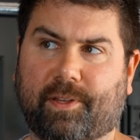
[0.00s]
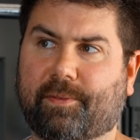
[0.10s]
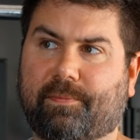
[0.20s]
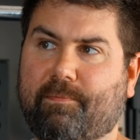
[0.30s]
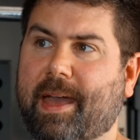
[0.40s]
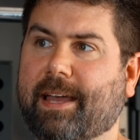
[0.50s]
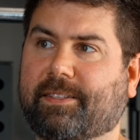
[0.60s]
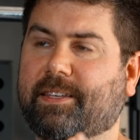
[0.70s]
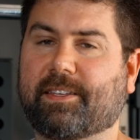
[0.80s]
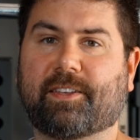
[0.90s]
the
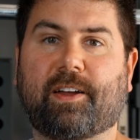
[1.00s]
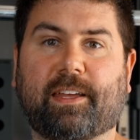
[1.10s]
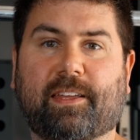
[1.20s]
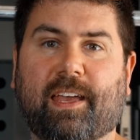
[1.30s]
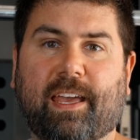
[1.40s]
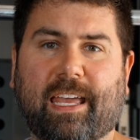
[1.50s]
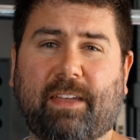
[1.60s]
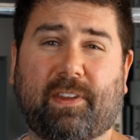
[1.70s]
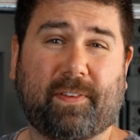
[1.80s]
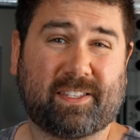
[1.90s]
max is on it.
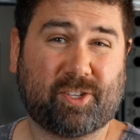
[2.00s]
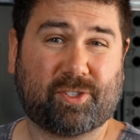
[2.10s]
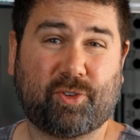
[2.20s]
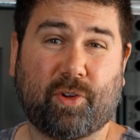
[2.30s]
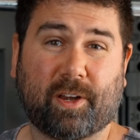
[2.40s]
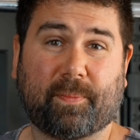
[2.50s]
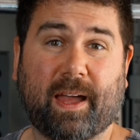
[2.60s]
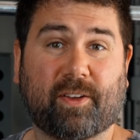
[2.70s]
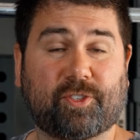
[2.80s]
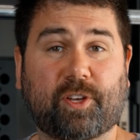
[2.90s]
Even if it's at 200
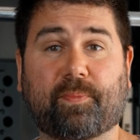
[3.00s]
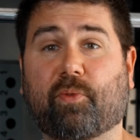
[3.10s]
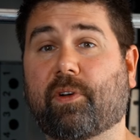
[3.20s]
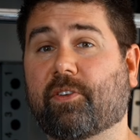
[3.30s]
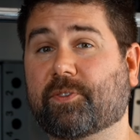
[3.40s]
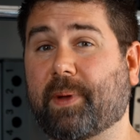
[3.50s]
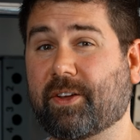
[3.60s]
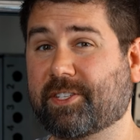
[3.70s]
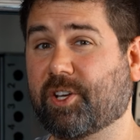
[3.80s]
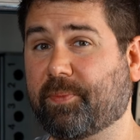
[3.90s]
pounds, you can put one of those
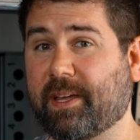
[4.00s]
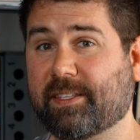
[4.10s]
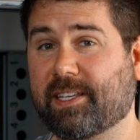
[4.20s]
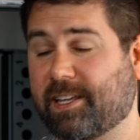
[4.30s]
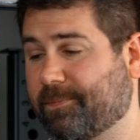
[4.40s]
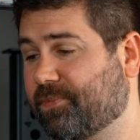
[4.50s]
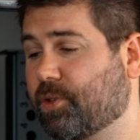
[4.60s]
bare steel pins in it,